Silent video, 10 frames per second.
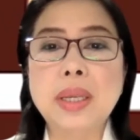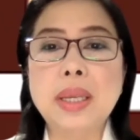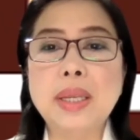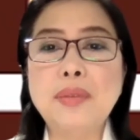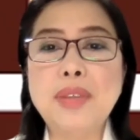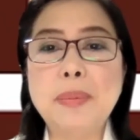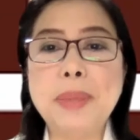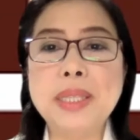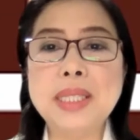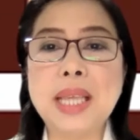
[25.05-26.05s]
and the
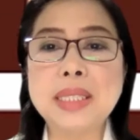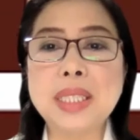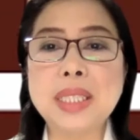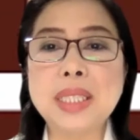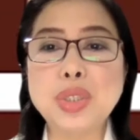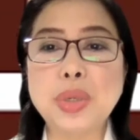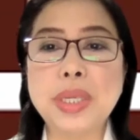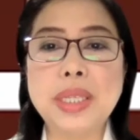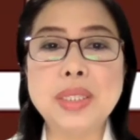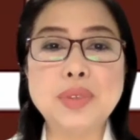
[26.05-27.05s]
Philippines has a
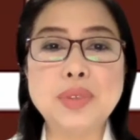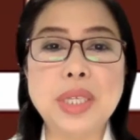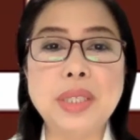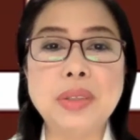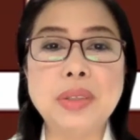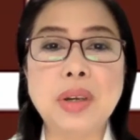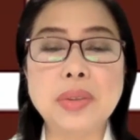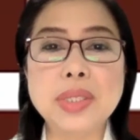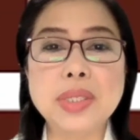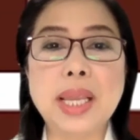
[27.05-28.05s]
shortage of trained
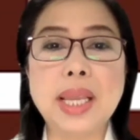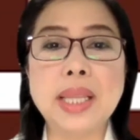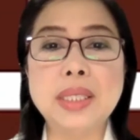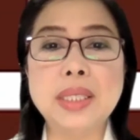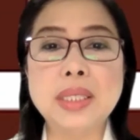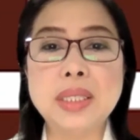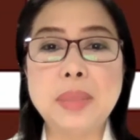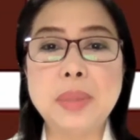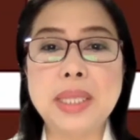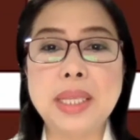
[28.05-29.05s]
doctors and are
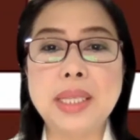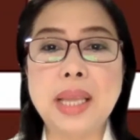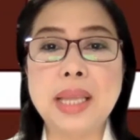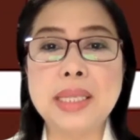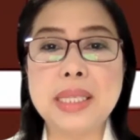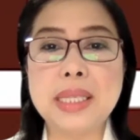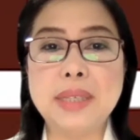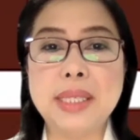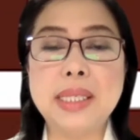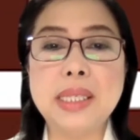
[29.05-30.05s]
distributed
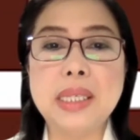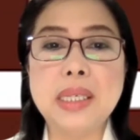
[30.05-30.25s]
unevenly.